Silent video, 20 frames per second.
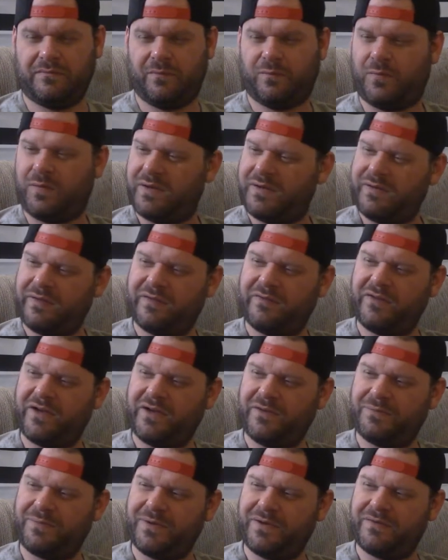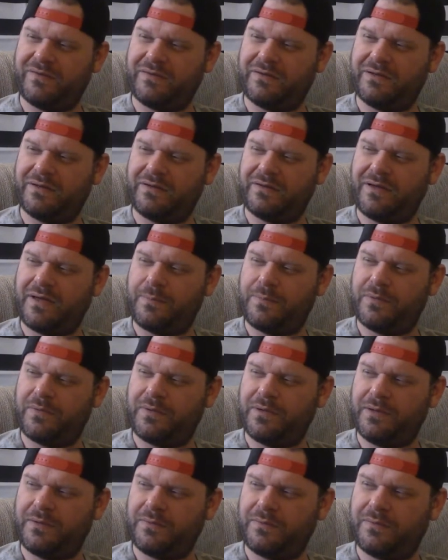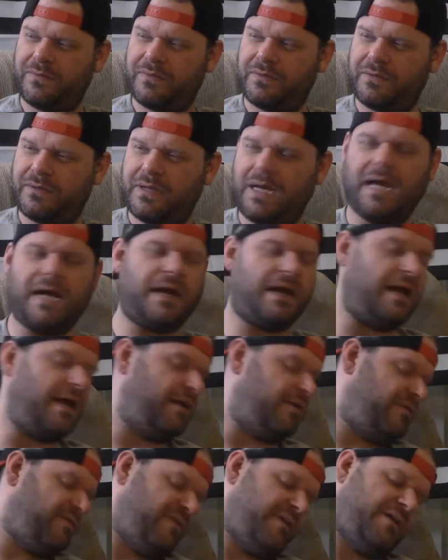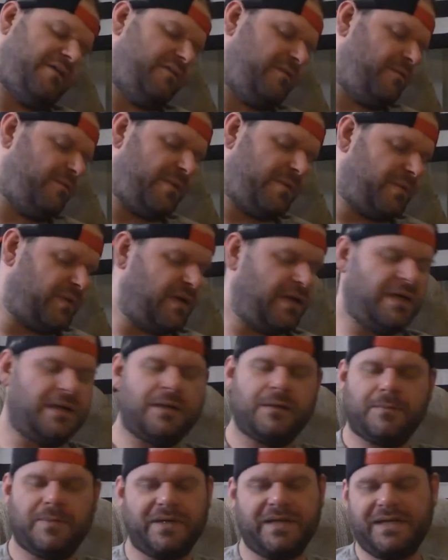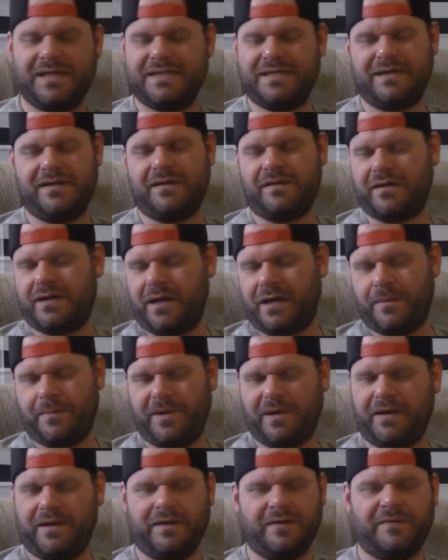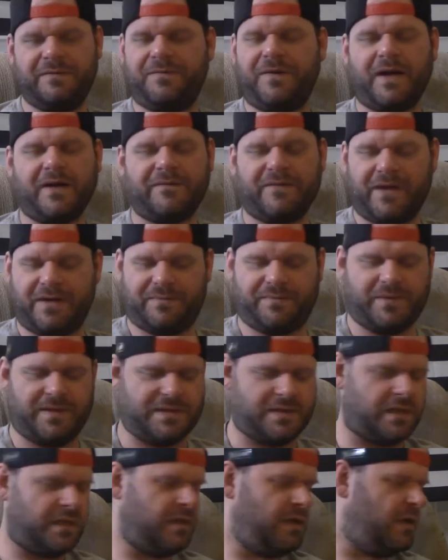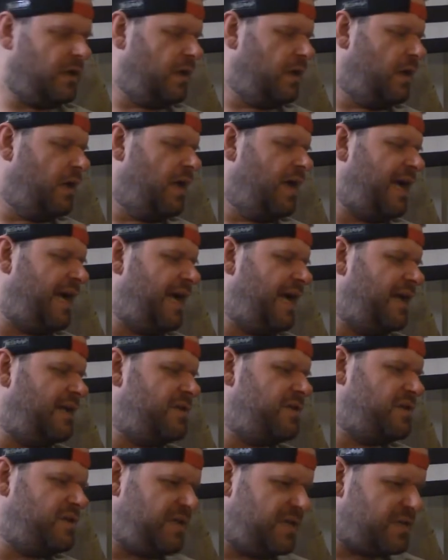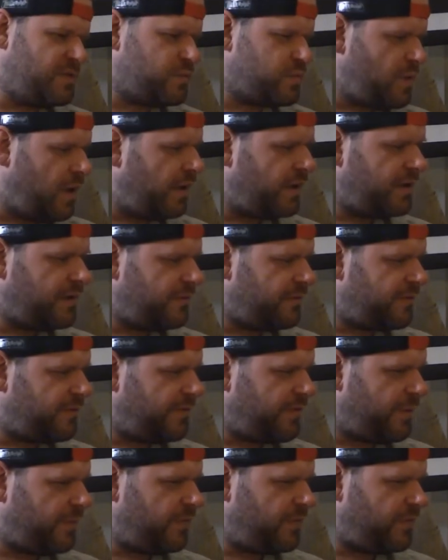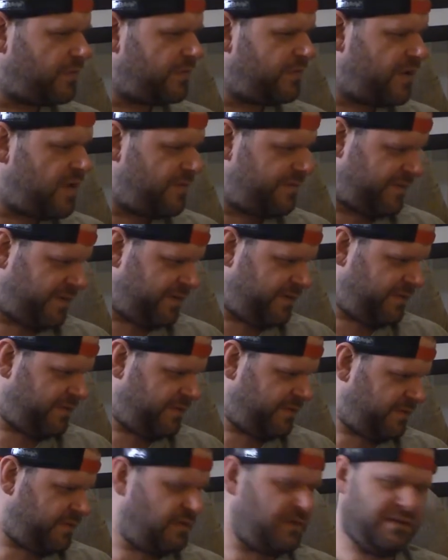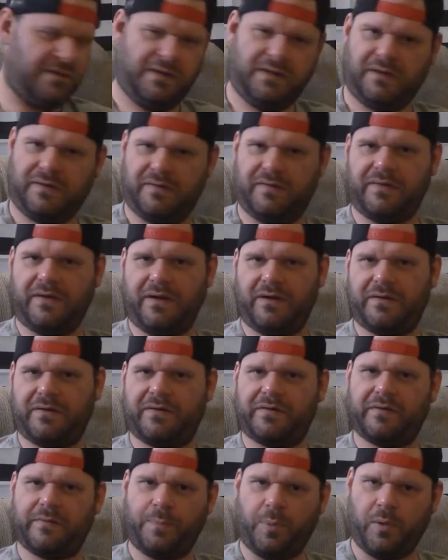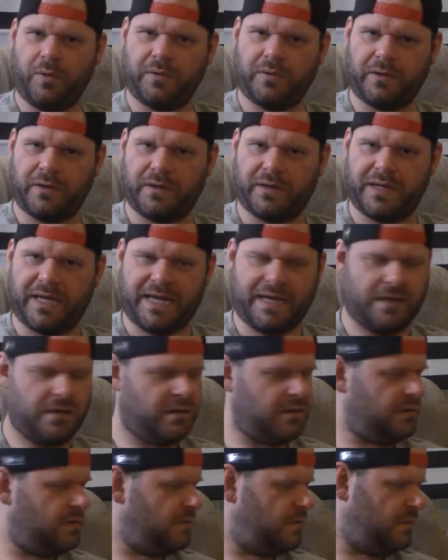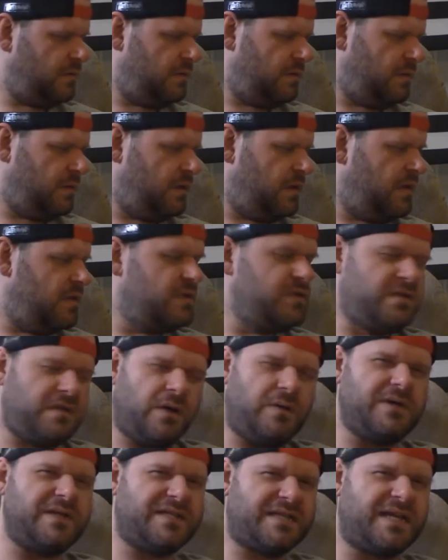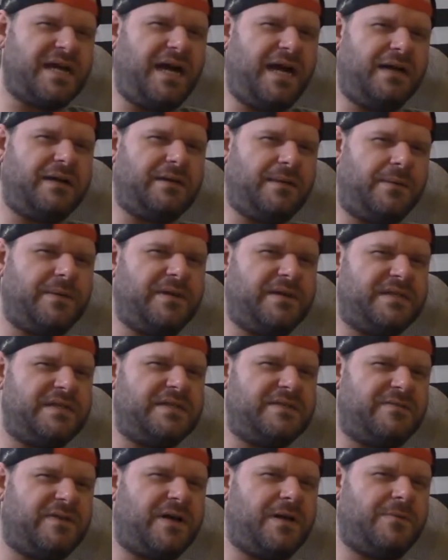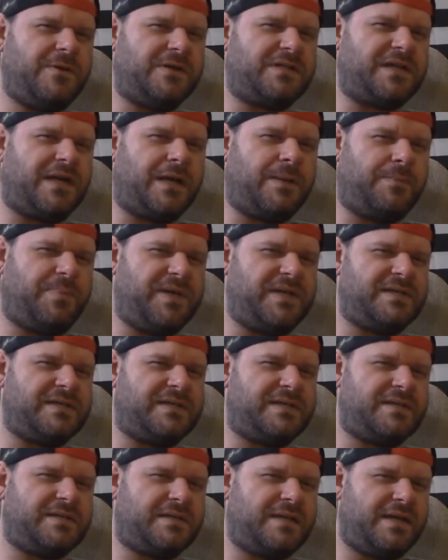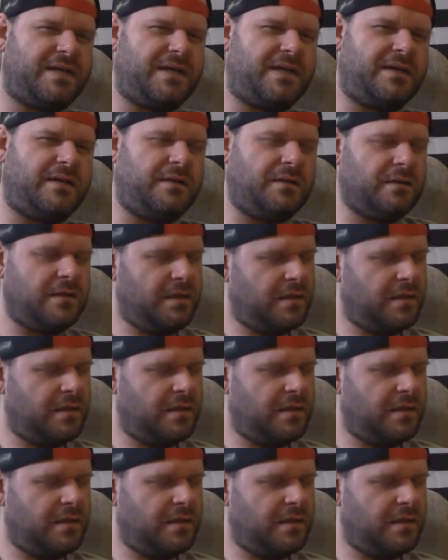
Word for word: was he the vice president at that point, or was it? I, I don't fucking remember. But he's either gonna be he's fucking vice president, and she's running for some sort of office. He's there to support her in that. So it's kind of I mean this is very much like a business thing.